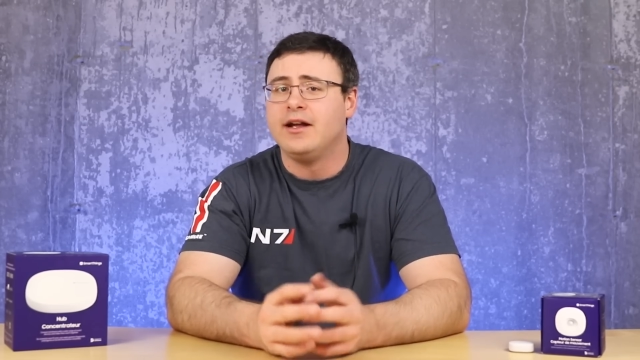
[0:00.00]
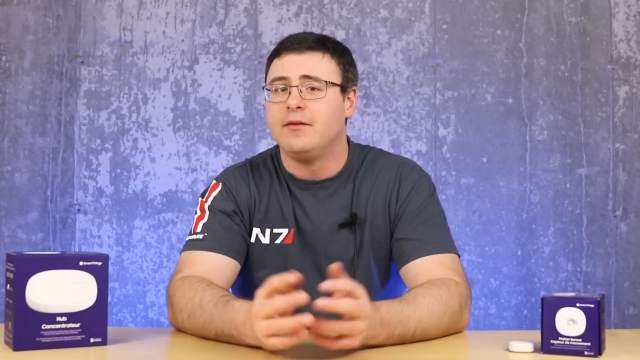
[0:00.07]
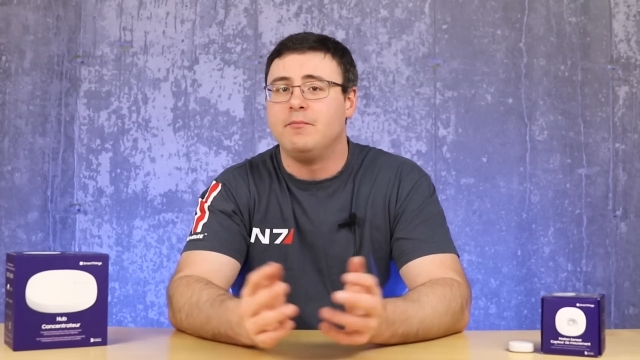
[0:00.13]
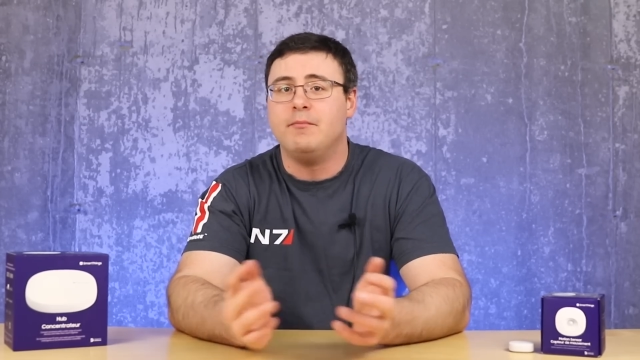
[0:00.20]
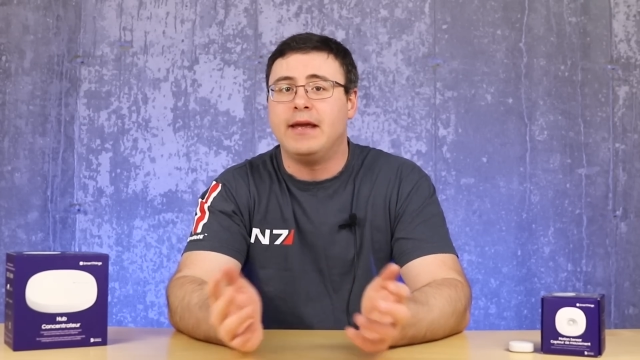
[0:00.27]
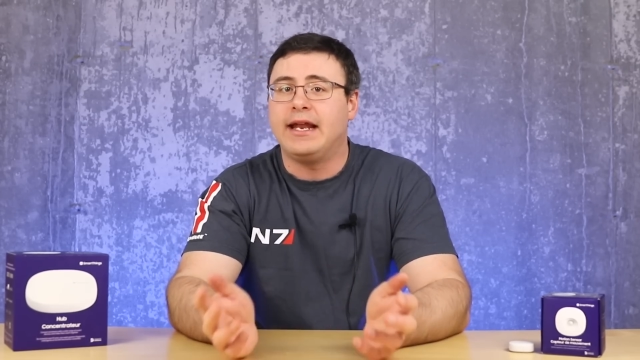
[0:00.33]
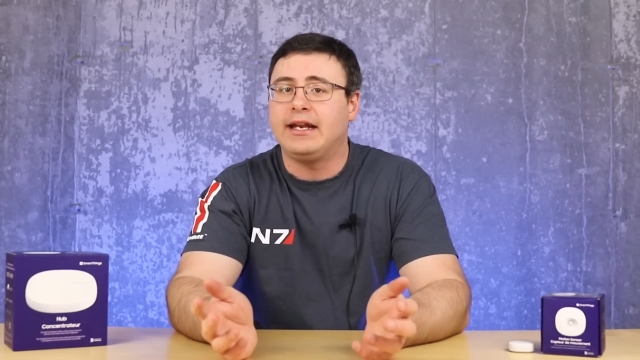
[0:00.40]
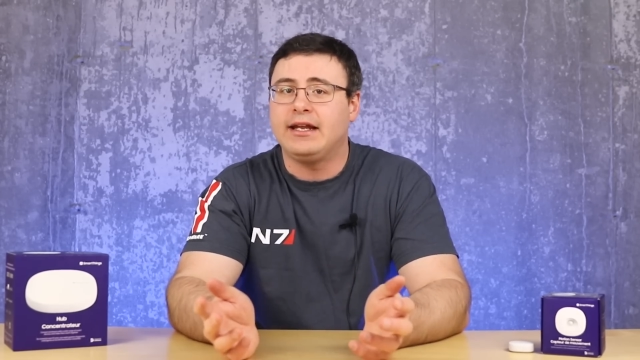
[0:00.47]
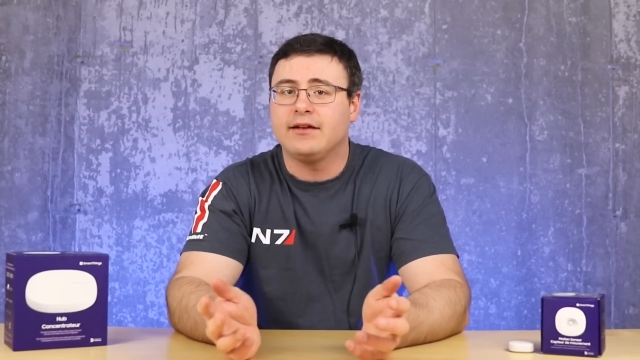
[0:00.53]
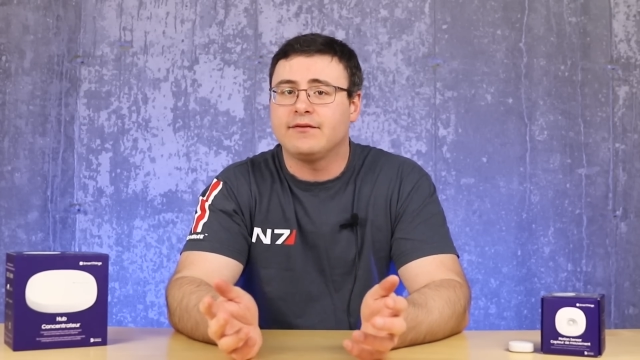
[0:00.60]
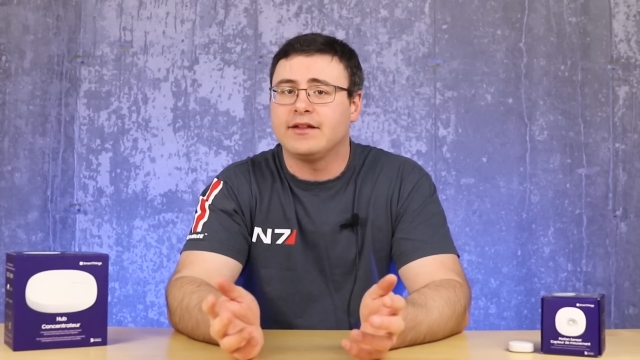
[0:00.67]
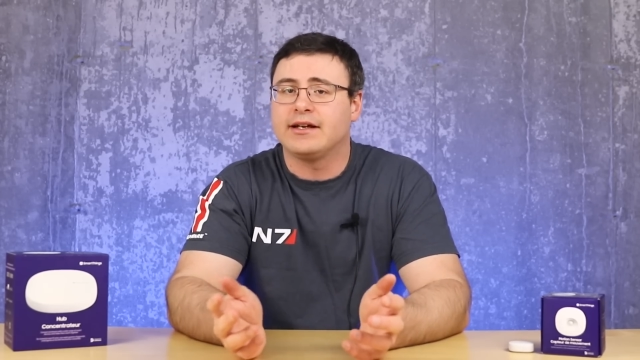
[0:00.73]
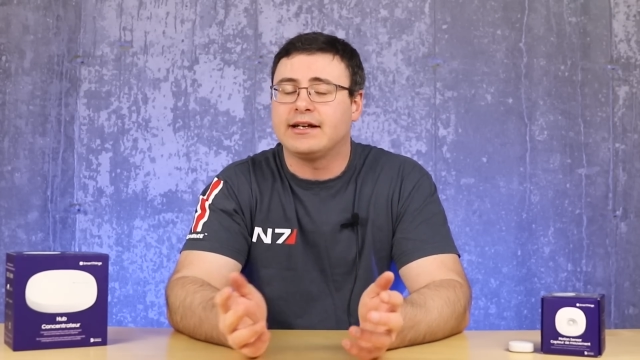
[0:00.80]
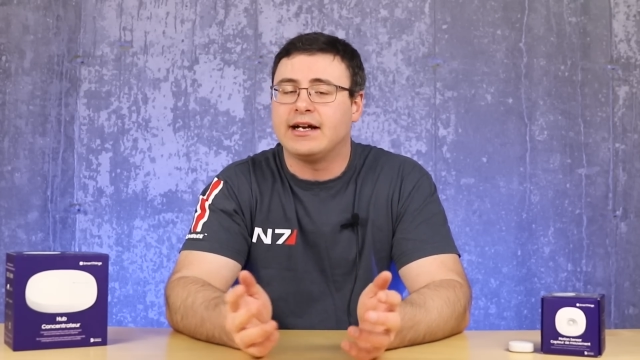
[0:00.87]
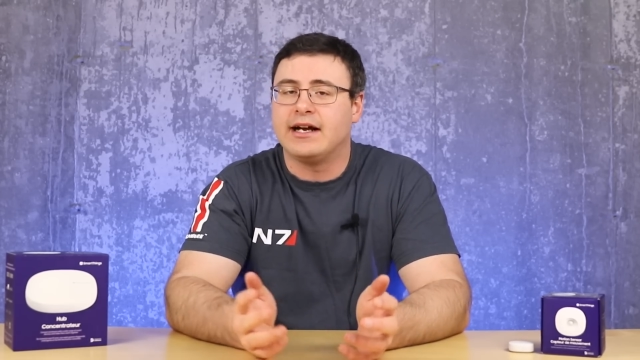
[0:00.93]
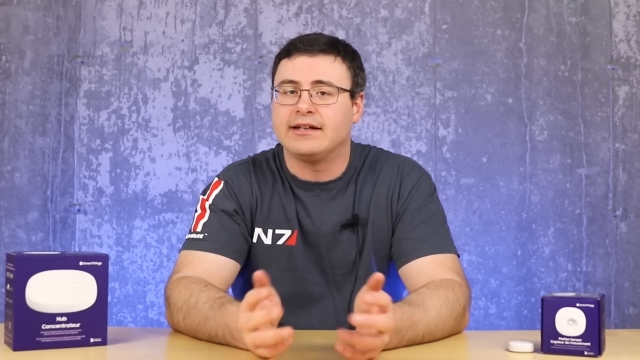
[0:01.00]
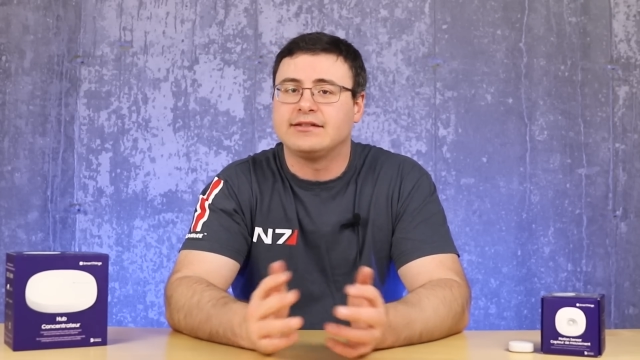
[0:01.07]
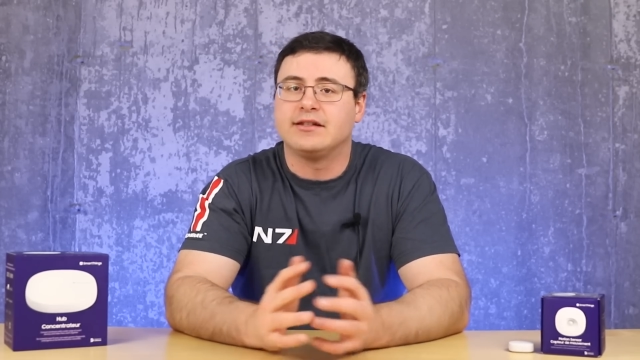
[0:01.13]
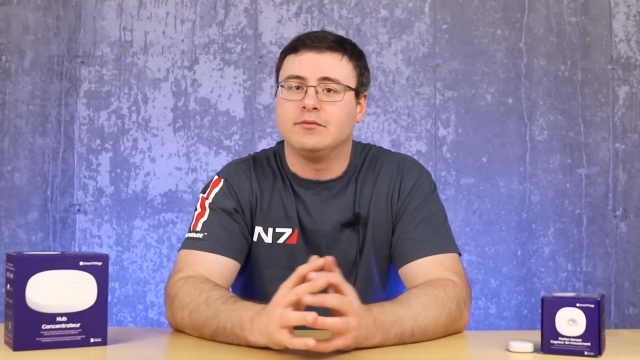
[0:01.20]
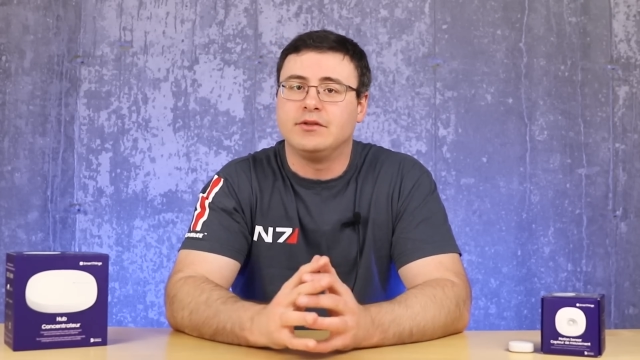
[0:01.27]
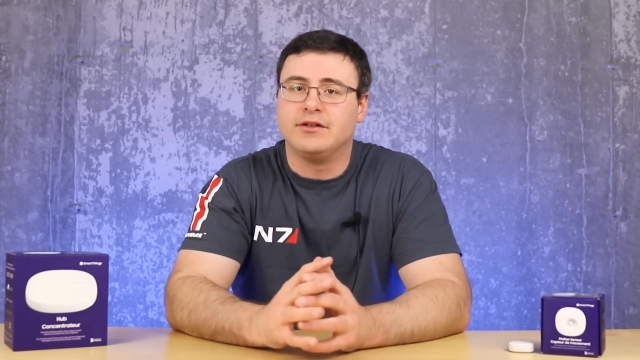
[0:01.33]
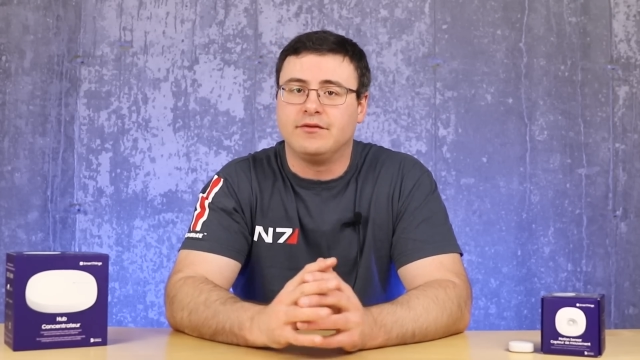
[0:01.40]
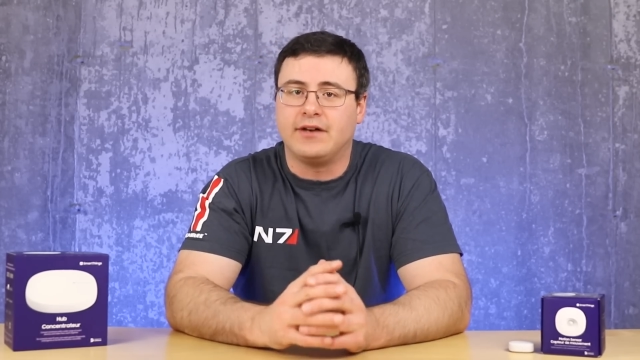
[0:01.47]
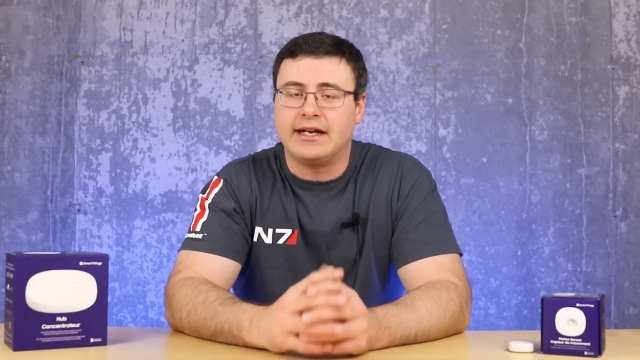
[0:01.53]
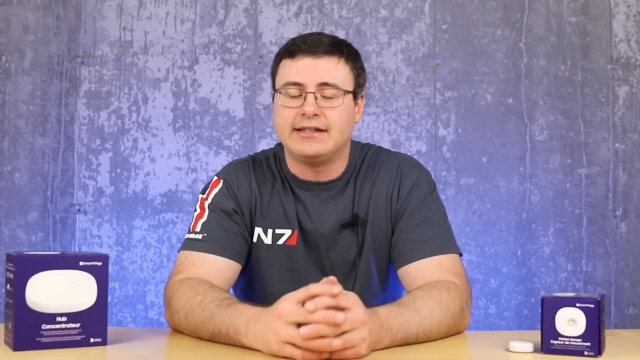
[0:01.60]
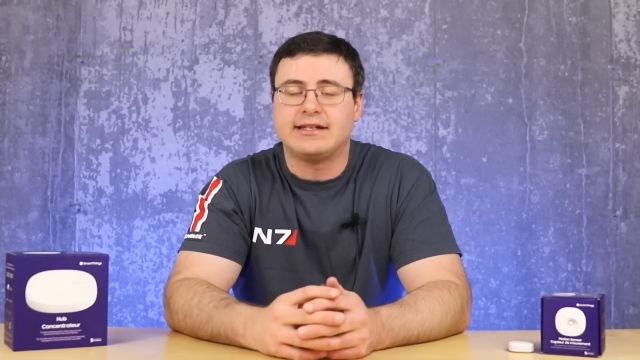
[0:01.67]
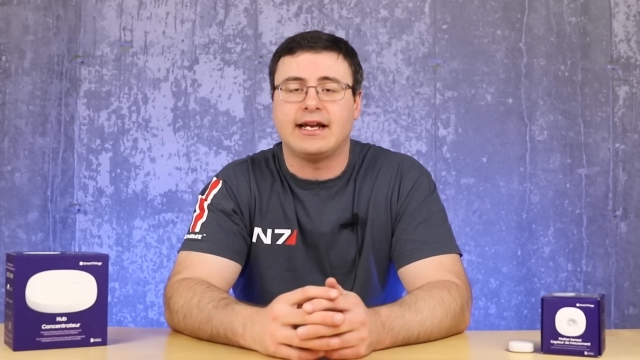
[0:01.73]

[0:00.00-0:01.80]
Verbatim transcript: many of the custom device